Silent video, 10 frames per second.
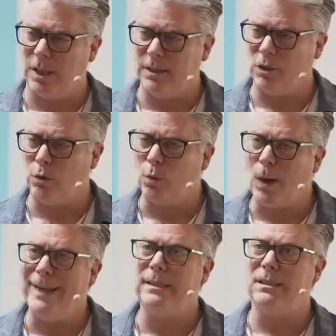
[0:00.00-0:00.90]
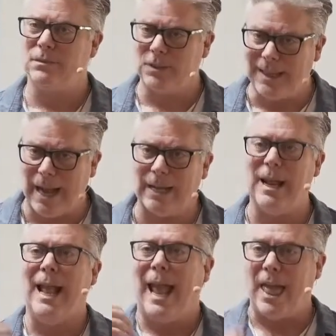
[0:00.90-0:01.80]
than the grace of God.
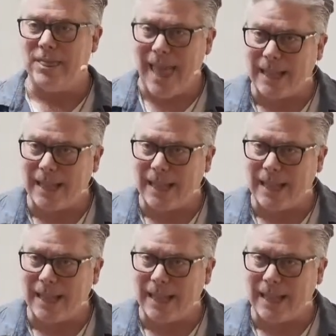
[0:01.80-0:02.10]
And